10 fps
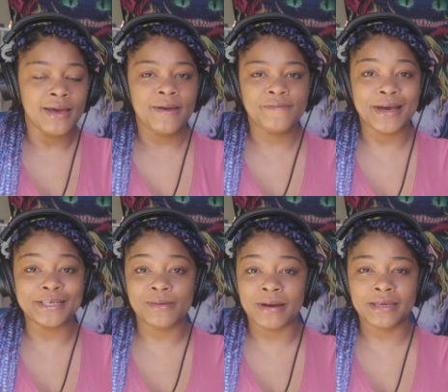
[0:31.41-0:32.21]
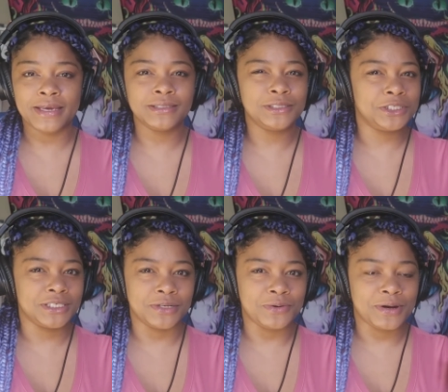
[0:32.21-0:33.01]
If you guys hear my kids,
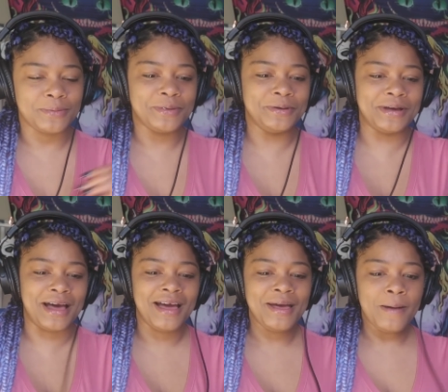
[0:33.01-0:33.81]
just ignore them.